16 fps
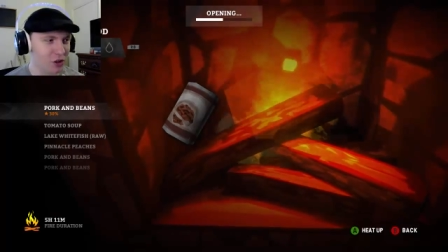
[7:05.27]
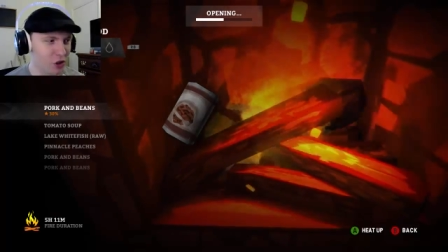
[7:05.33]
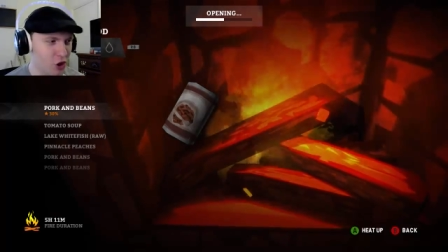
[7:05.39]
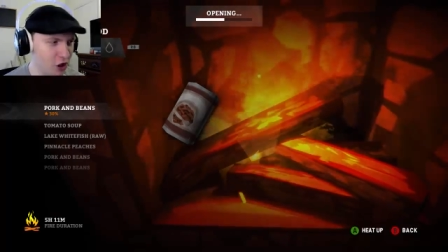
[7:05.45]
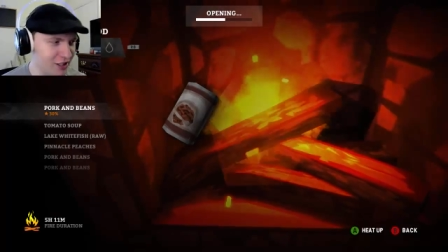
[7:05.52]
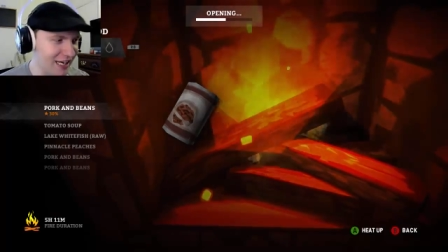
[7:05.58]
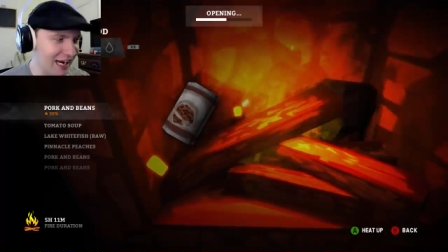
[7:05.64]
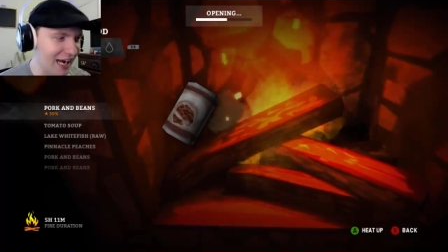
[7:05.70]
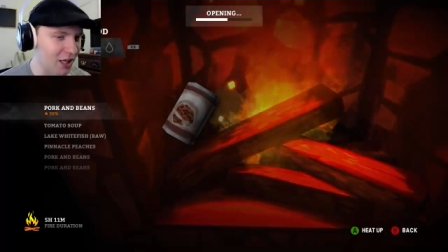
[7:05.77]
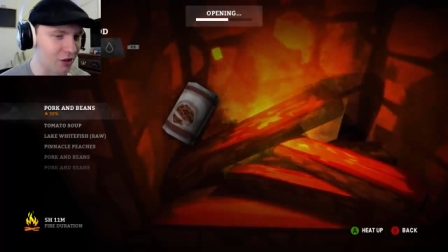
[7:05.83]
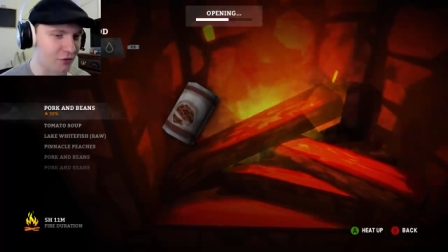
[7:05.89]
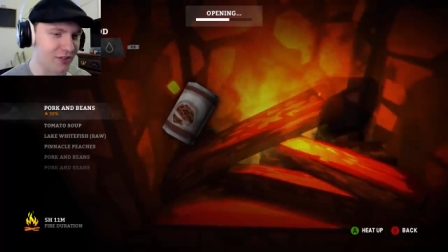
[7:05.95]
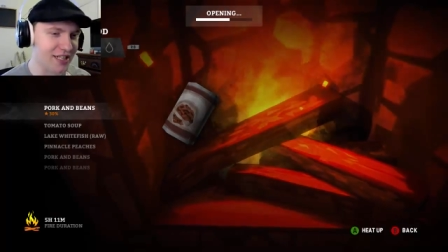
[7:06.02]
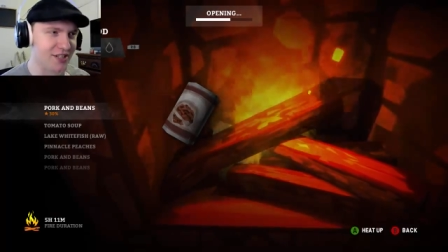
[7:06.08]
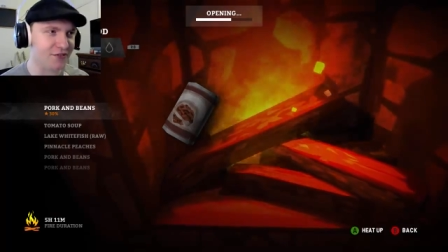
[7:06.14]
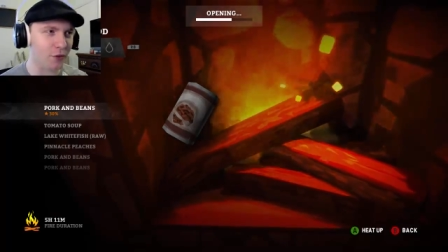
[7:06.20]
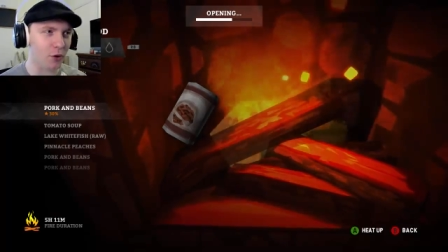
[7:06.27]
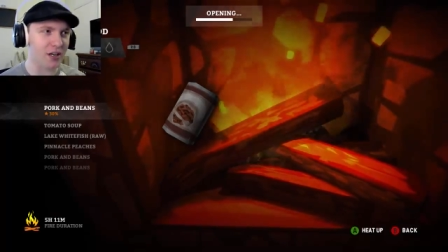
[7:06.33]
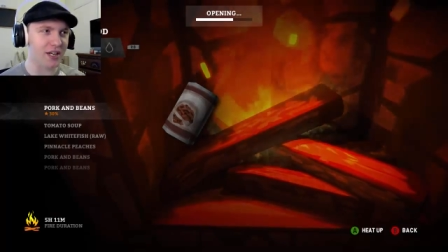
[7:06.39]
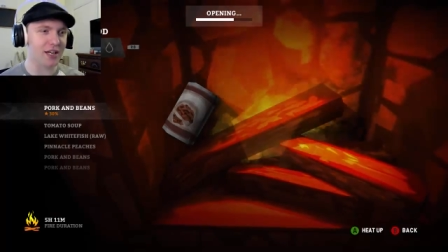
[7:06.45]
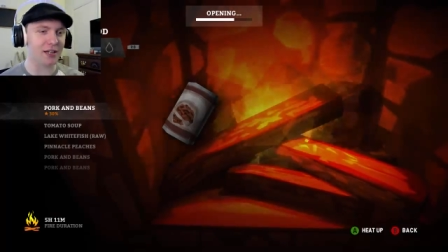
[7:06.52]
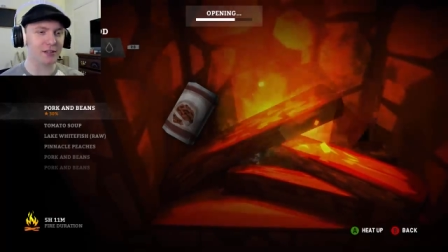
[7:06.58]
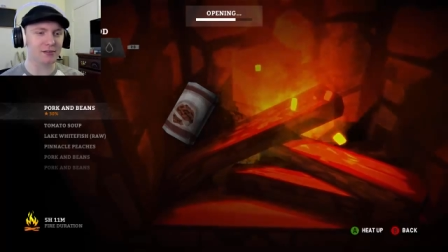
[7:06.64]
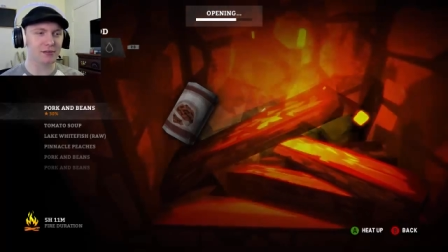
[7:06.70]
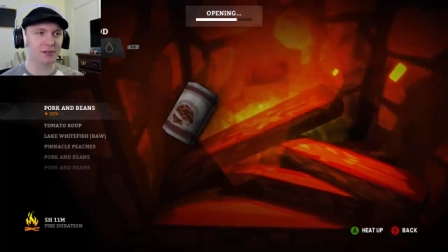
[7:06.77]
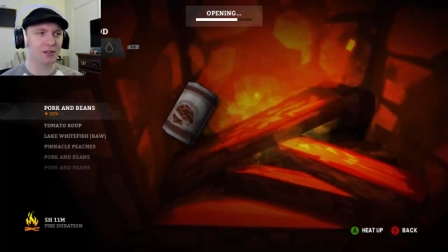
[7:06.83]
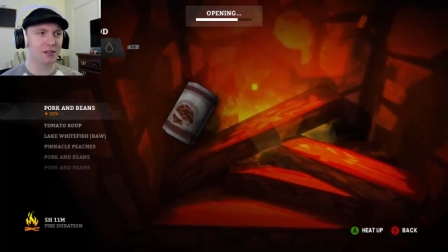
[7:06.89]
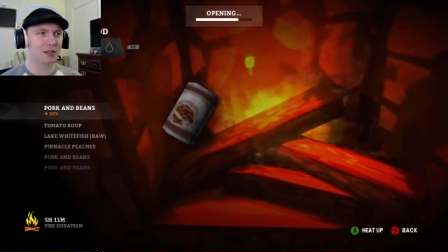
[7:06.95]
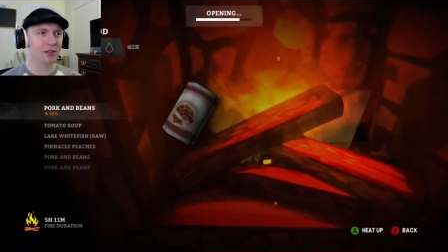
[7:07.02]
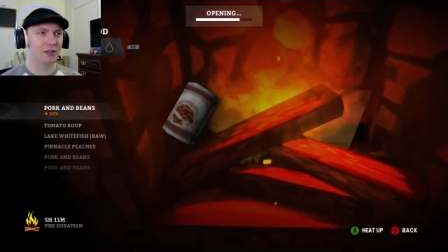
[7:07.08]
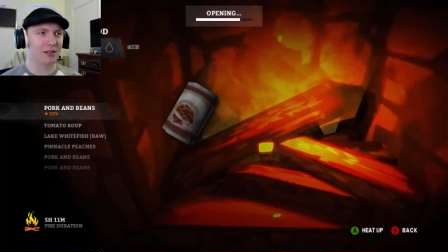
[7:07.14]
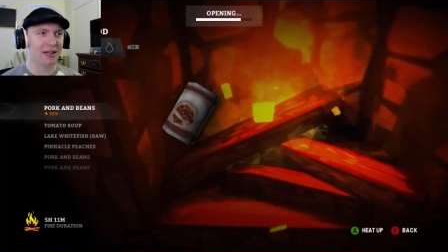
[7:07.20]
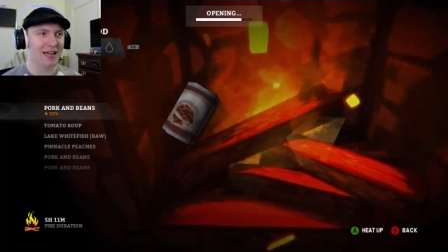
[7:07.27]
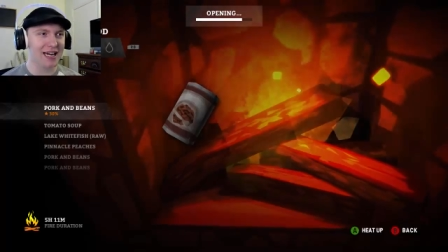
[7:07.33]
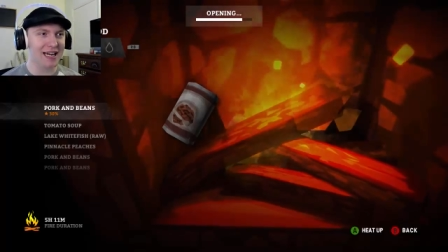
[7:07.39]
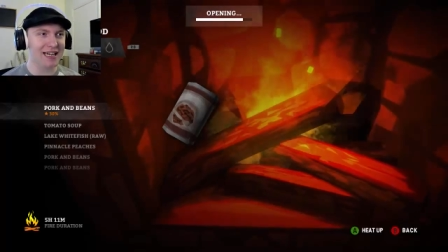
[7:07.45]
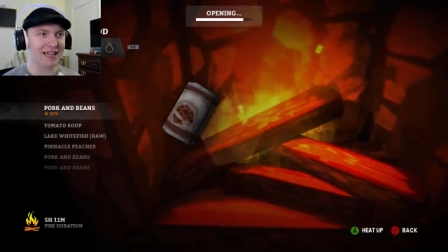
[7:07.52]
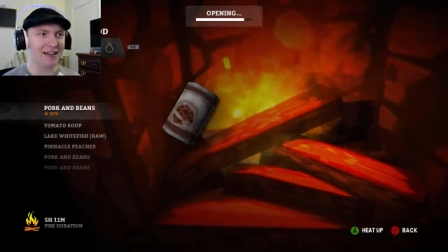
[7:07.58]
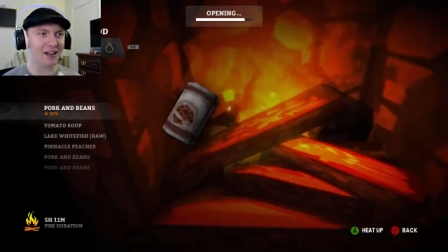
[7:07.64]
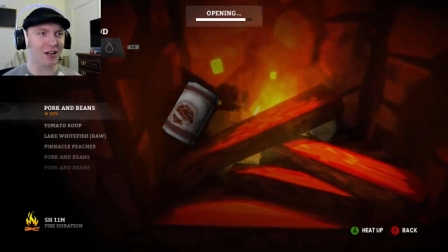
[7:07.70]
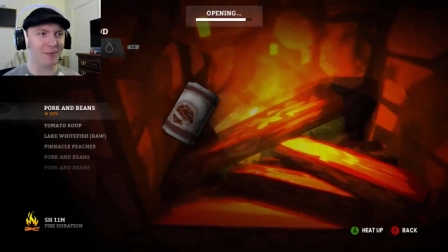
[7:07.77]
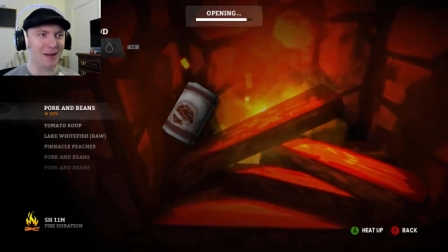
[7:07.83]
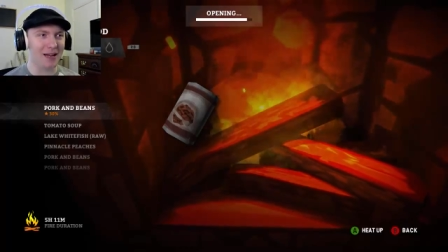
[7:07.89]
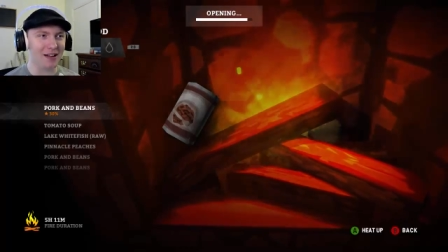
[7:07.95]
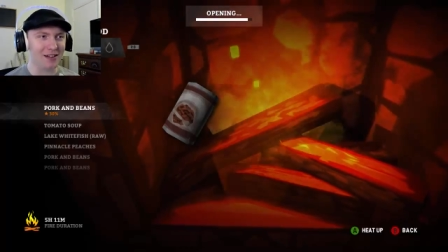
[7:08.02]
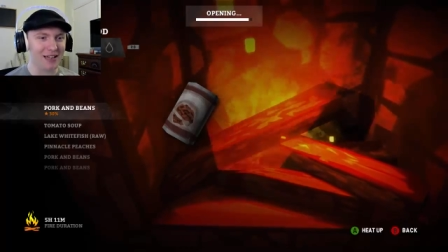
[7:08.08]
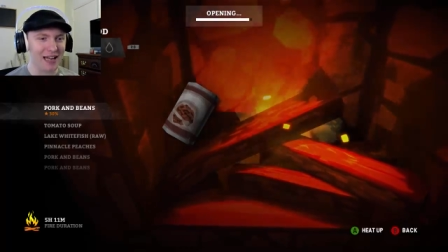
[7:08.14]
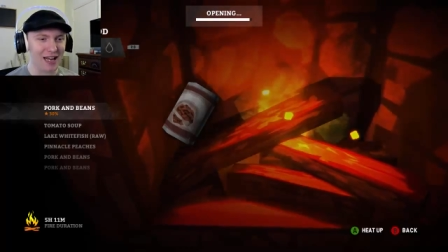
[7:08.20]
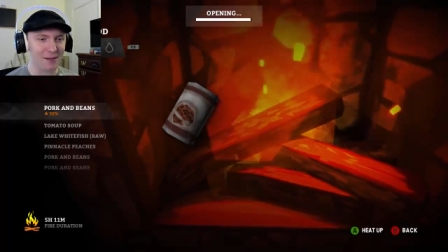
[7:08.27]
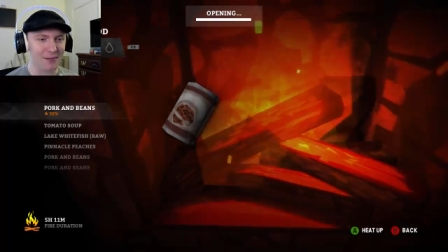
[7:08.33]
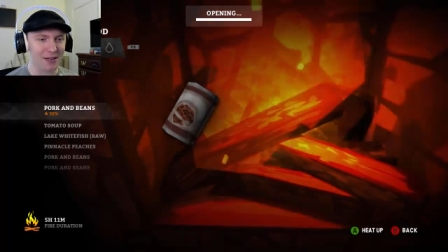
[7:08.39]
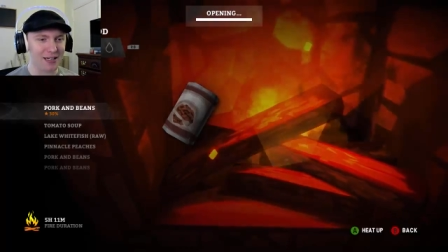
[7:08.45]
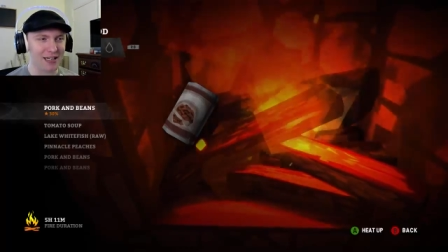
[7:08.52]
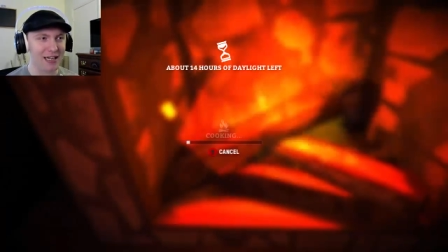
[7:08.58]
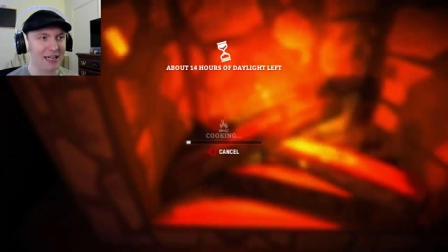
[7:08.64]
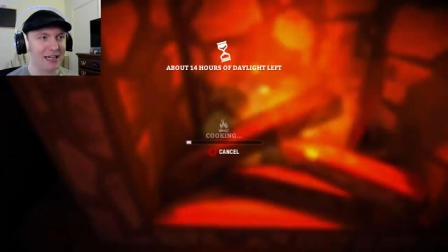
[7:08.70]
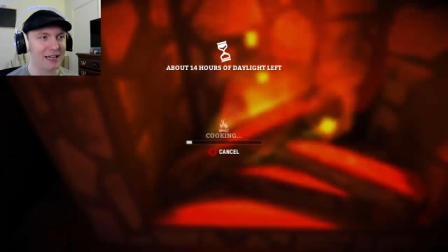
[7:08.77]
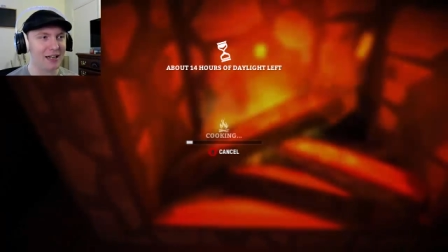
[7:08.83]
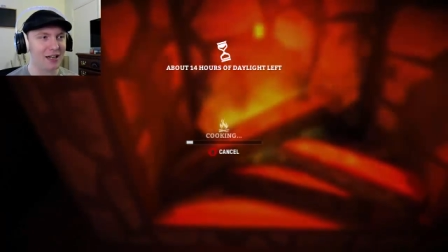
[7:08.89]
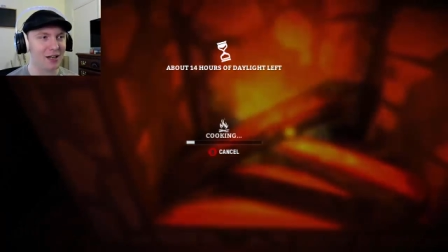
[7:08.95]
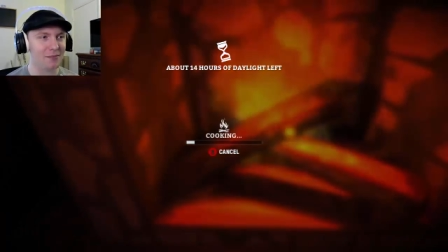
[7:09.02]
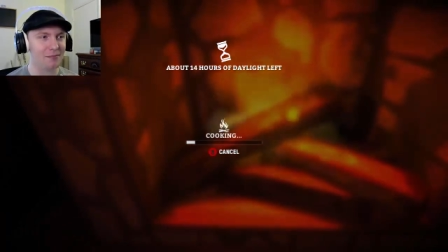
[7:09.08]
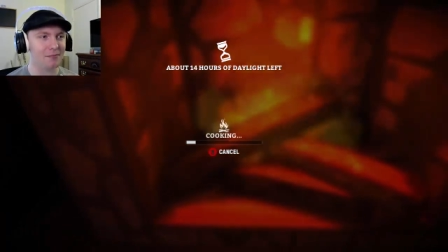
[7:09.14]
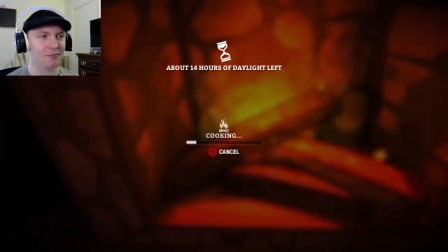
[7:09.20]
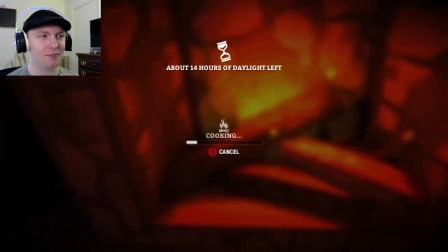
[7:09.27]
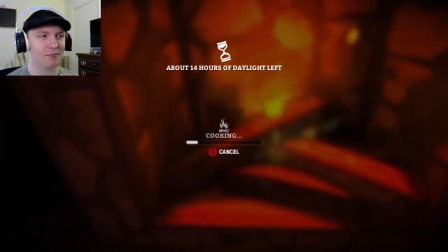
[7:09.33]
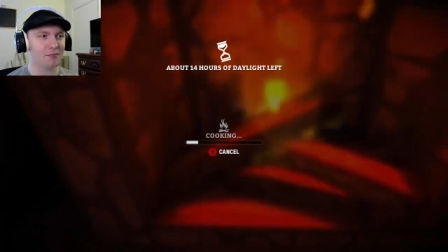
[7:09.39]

Good calories for you. Heat it up. Hell yeah, I'm gonna heat it up.